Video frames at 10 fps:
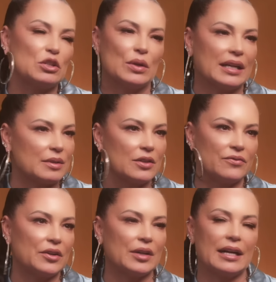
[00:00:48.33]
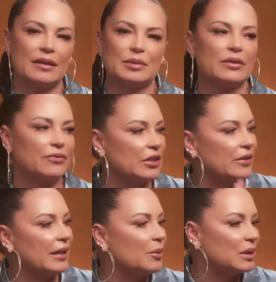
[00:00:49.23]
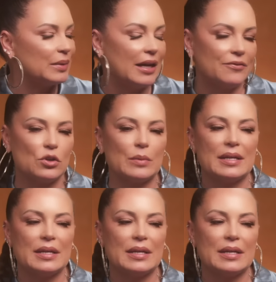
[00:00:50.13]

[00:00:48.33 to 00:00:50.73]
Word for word: doing. I'm still figuring it out. I'm still figuring out what the platform